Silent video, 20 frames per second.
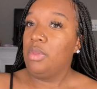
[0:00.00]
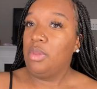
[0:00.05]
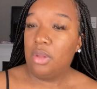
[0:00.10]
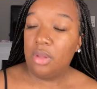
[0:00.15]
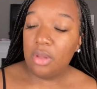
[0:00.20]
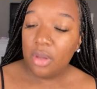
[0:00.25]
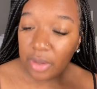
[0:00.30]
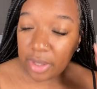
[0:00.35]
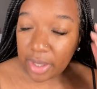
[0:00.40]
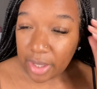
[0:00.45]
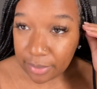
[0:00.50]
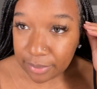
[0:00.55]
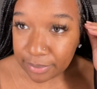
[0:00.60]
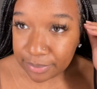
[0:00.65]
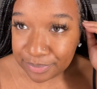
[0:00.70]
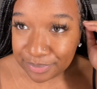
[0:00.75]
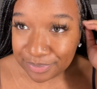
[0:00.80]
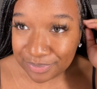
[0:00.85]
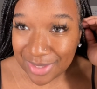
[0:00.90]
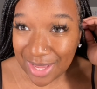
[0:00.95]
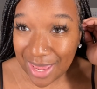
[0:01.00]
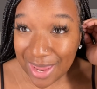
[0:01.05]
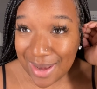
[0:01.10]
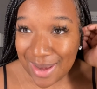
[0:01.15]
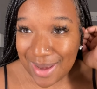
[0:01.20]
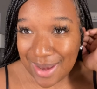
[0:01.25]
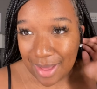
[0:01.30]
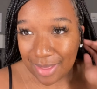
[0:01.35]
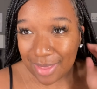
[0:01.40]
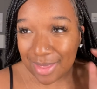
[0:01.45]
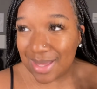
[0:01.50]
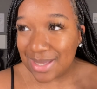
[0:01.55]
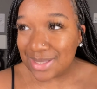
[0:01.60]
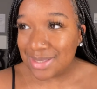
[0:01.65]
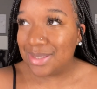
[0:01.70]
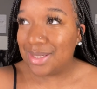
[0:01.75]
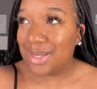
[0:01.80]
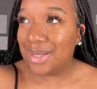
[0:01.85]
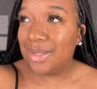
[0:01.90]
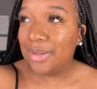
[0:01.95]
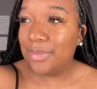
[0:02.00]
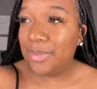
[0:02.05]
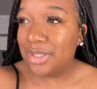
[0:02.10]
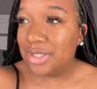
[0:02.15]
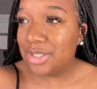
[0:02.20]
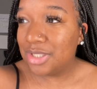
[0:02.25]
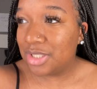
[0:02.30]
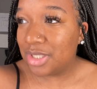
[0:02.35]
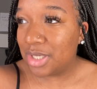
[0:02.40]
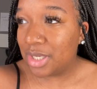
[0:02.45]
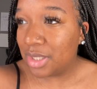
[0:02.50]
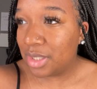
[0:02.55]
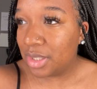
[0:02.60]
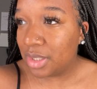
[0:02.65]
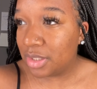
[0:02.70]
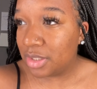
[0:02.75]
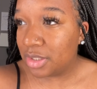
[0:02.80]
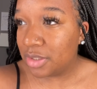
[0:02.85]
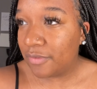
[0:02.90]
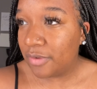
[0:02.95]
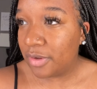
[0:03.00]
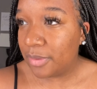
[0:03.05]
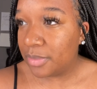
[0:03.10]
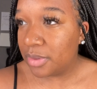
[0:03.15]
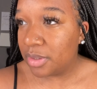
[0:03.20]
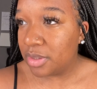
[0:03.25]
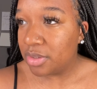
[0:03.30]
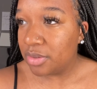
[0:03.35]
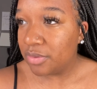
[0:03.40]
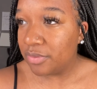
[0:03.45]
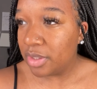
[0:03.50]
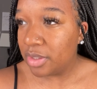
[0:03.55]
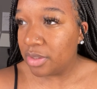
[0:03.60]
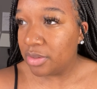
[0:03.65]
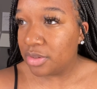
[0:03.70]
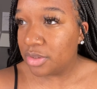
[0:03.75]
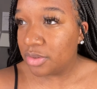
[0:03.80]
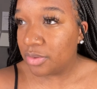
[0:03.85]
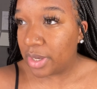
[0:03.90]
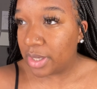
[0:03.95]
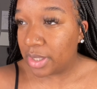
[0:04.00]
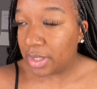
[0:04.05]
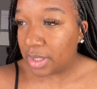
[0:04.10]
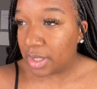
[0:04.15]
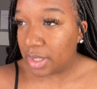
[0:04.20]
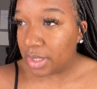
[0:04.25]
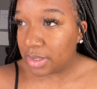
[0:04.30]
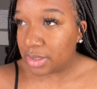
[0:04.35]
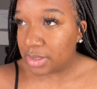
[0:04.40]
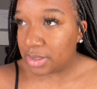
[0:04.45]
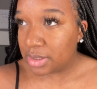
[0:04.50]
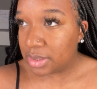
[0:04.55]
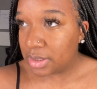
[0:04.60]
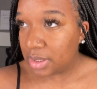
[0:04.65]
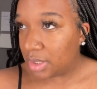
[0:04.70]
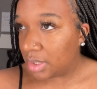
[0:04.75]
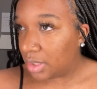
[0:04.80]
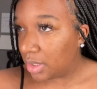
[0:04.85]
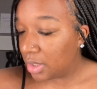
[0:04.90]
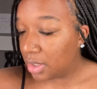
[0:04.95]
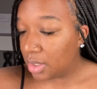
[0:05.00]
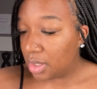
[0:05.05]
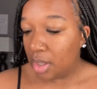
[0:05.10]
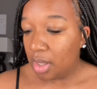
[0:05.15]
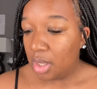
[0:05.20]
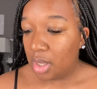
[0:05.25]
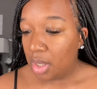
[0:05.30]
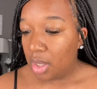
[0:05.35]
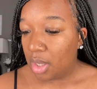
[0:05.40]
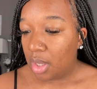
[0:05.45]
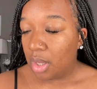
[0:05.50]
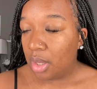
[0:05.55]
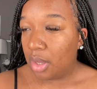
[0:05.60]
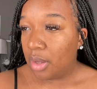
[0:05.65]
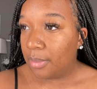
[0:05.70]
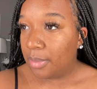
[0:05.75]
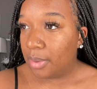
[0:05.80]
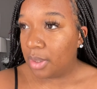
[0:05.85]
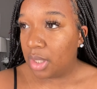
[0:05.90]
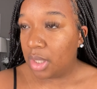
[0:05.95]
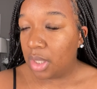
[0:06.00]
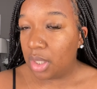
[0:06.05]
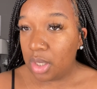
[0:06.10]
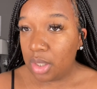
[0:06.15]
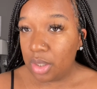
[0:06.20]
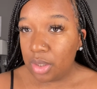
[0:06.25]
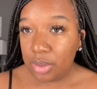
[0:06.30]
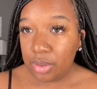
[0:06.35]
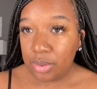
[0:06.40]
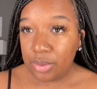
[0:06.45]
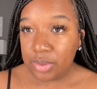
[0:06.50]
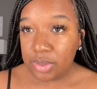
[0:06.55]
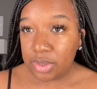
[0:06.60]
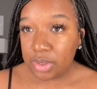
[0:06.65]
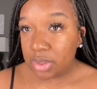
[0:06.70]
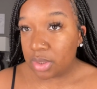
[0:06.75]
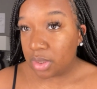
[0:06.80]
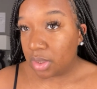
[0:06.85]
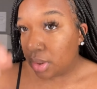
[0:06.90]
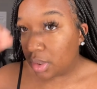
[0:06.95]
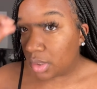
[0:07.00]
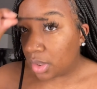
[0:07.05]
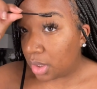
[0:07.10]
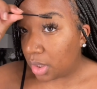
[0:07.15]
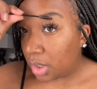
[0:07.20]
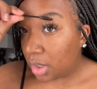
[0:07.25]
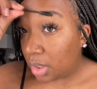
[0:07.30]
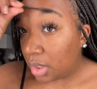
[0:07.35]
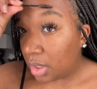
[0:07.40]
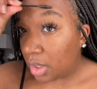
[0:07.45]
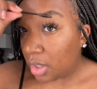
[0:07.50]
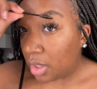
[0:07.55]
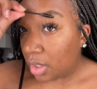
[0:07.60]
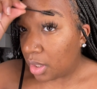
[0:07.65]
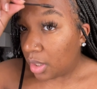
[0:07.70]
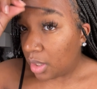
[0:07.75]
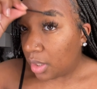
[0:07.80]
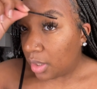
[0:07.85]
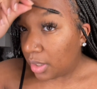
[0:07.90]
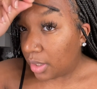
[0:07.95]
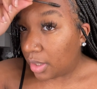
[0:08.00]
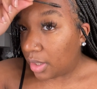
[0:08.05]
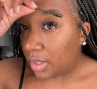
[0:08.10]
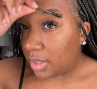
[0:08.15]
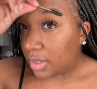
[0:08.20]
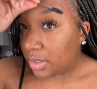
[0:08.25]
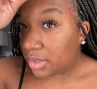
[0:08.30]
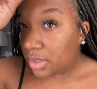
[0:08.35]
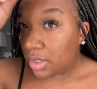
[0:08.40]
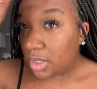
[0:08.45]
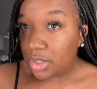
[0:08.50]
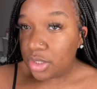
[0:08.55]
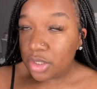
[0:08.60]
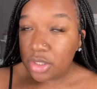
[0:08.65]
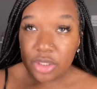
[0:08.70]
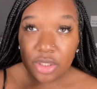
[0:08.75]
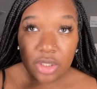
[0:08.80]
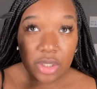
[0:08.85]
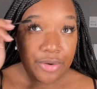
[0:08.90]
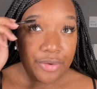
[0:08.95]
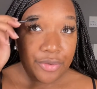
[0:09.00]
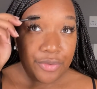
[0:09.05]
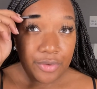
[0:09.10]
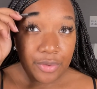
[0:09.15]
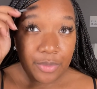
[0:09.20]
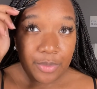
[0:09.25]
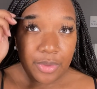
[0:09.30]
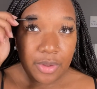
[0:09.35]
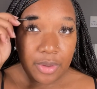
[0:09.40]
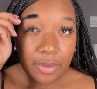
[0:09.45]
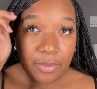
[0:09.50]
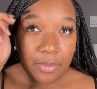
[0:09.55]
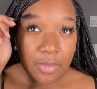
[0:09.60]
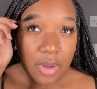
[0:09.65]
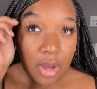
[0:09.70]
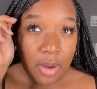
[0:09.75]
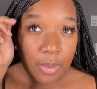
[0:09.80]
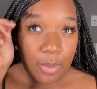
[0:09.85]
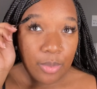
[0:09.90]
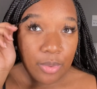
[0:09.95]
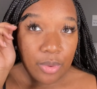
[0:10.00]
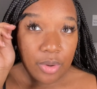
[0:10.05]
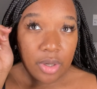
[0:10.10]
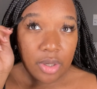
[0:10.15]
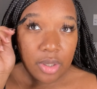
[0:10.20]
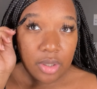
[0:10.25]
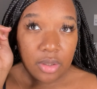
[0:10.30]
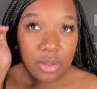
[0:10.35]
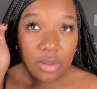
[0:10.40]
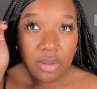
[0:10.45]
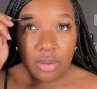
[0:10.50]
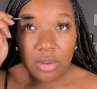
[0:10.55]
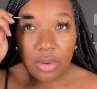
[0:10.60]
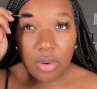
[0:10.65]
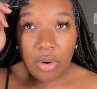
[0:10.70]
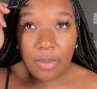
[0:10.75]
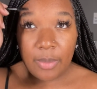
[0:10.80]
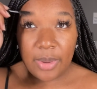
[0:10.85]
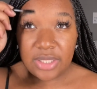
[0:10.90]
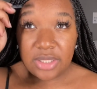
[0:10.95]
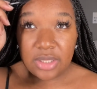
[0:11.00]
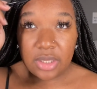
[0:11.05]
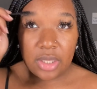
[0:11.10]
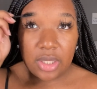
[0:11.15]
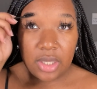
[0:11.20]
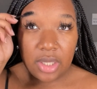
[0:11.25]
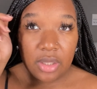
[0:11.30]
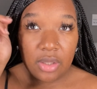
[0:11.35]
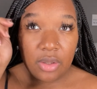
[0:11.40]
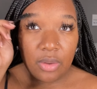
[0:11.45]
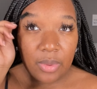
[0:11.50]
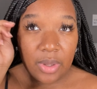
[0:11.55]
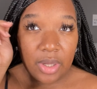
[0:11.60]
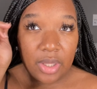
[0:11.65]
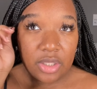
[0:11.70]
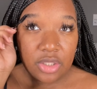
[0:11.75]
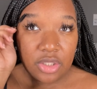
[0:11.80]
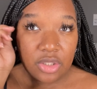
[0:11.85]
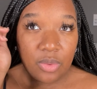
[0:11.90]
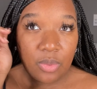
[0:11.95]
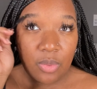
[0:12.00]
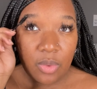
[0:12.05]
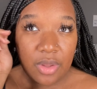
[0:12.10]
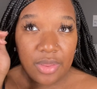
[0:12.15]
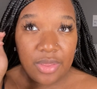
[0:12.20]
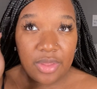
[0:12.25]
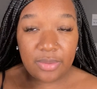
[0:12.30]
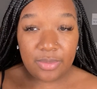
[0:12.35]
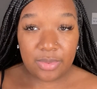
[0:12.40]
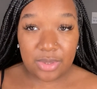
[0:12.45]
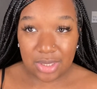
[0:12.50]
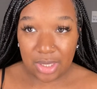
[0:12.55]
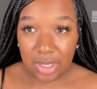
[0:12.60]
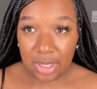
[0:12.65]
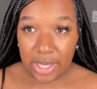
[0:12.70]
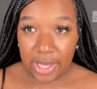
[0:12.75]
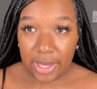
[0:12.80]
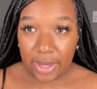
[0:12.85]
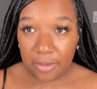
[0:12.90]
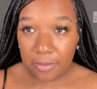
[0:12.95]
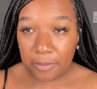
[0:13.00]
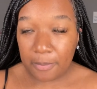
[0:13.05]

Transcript: Okay, now that that's done, let me flip this around so I can like see up close. Now that that's done, you're just gonna groom them upward, or basically in the way that you want them to lay.